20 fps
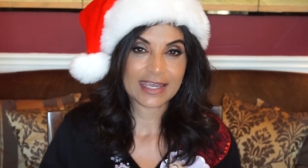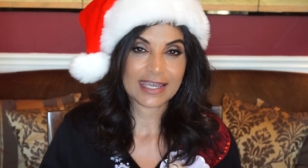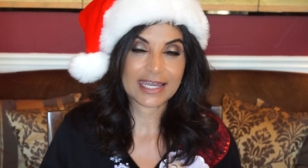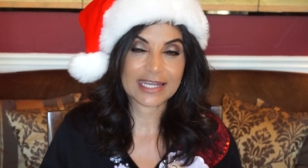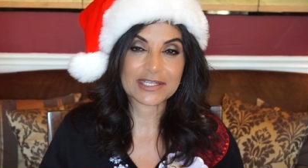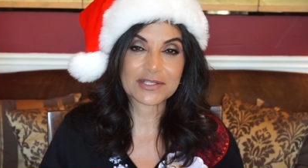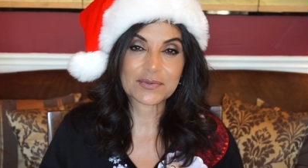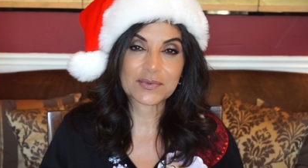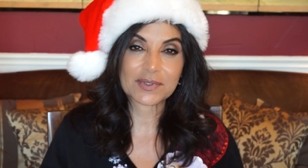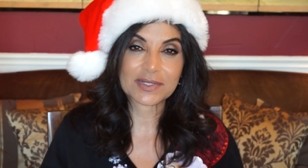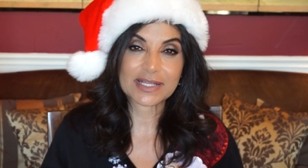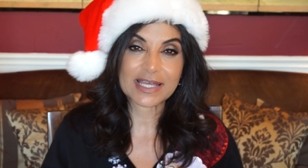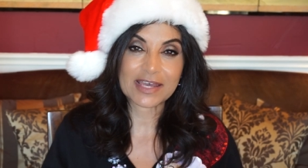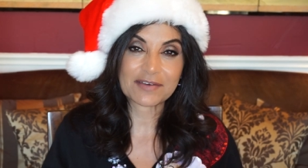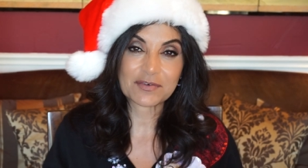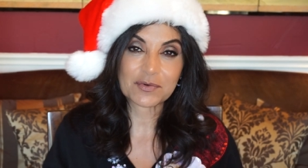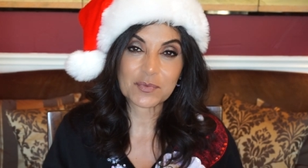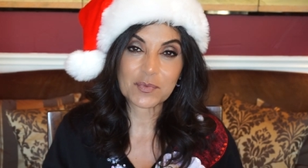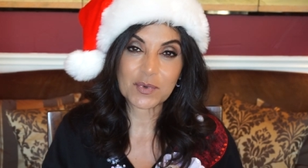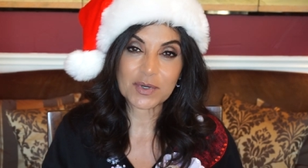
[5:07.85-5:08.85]
And you all
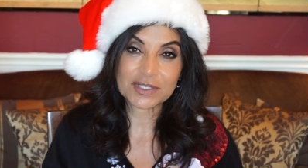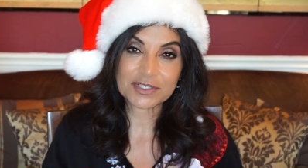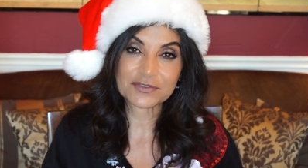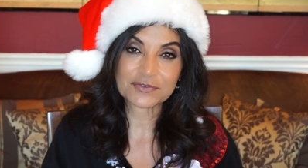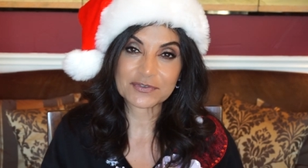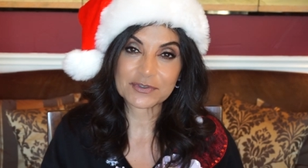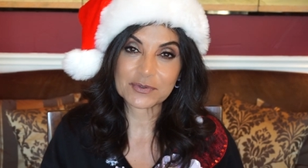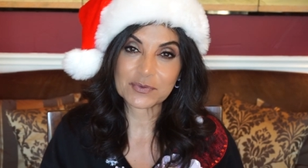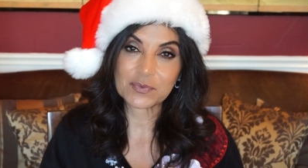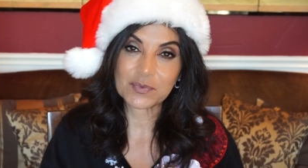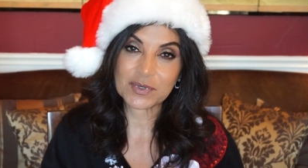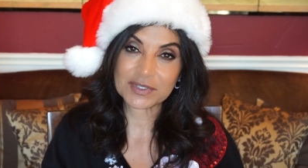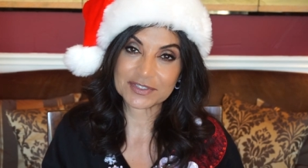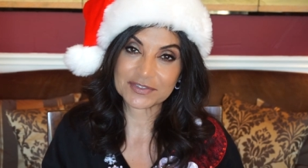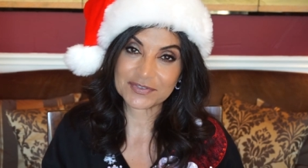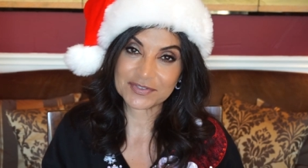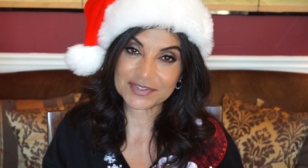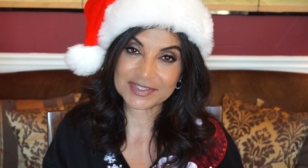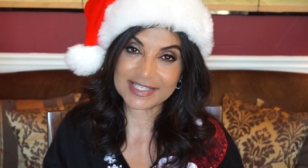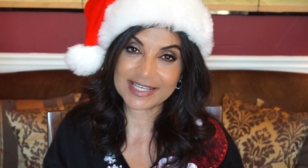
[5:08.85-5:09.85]
have a wonderful,
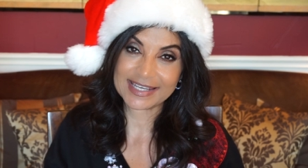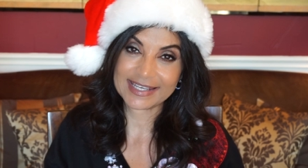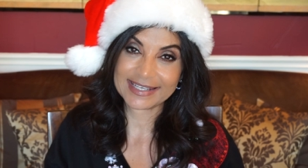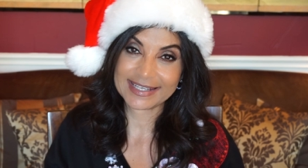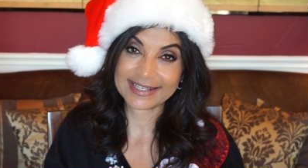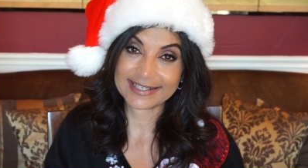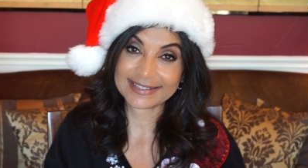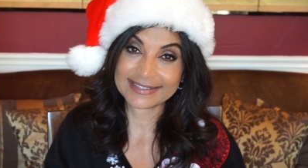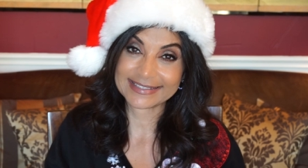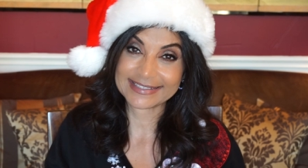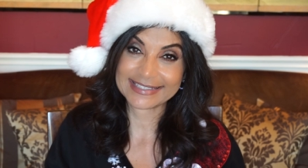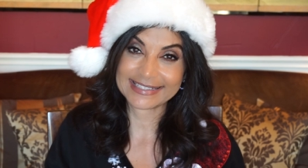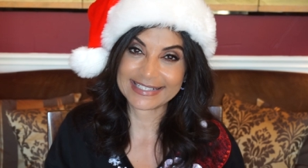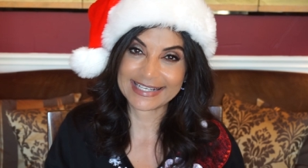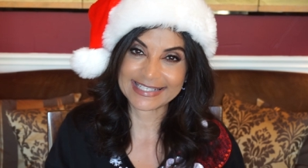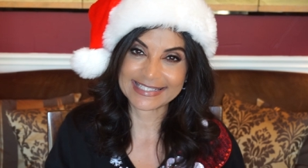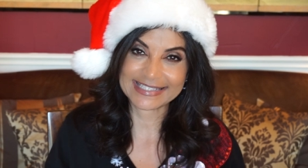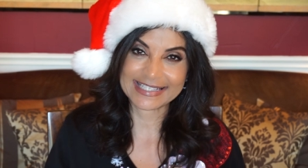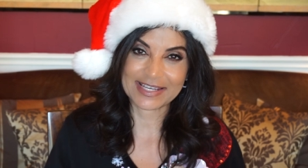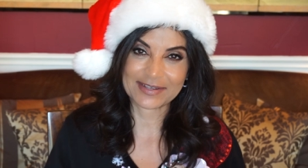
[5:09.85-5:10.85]
wonderful day and I'll see you
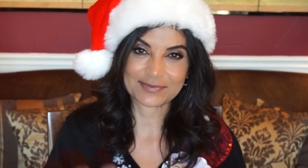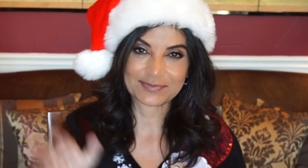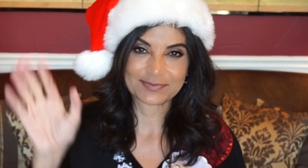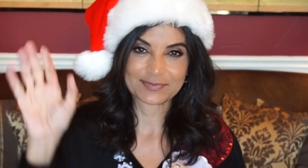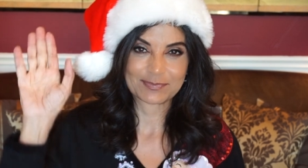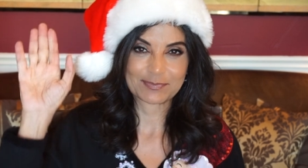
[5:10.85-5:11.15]
next time.